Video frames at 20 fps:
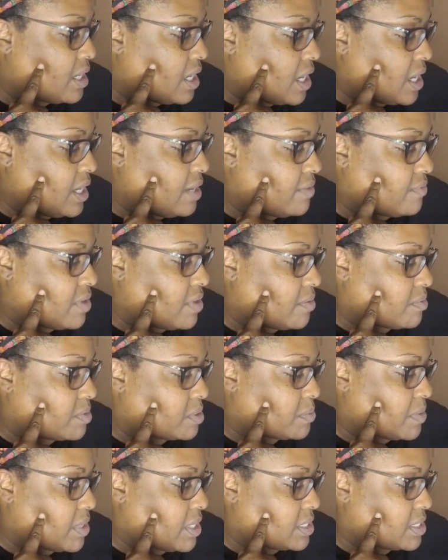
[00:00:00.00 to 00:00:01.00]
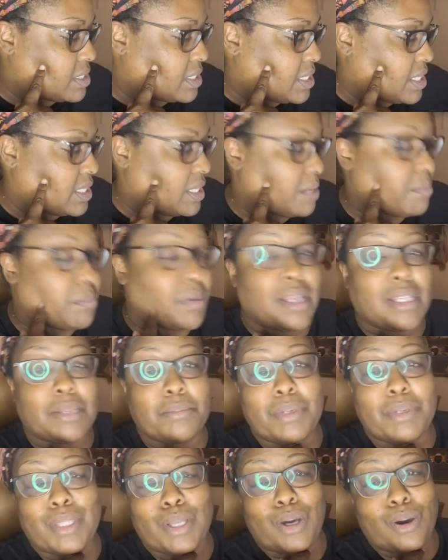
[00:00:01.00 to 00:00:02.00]
I have not responded to that. That'd
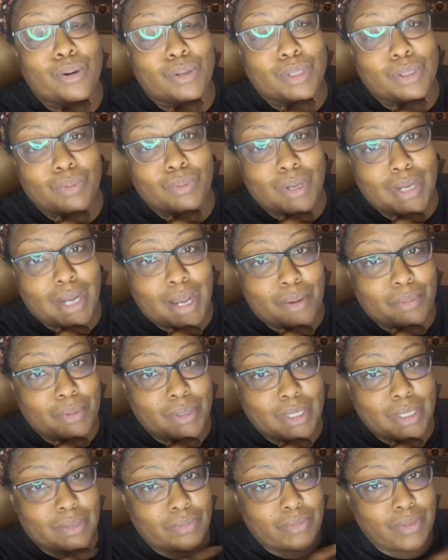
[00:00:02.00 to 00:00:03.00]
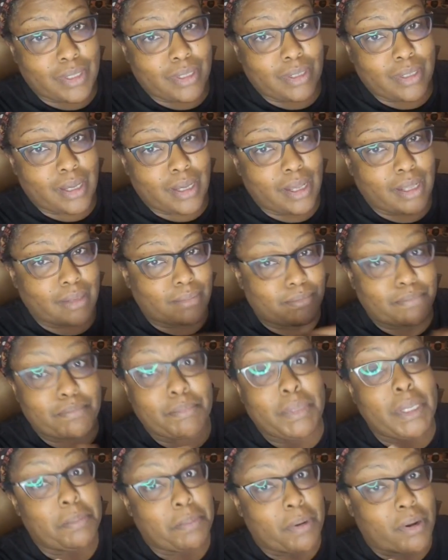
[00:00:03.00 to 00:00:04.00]
probably be the only one I would even,
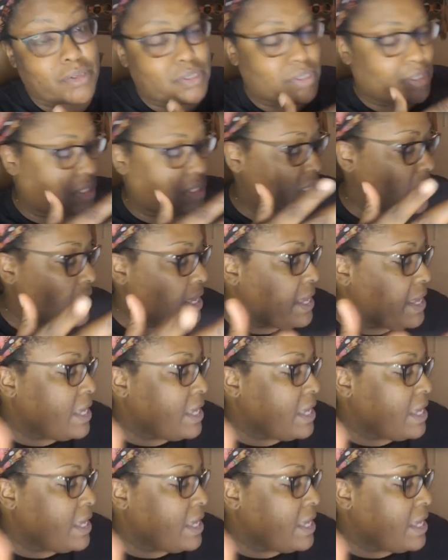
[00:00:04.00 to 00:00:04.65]
me personally.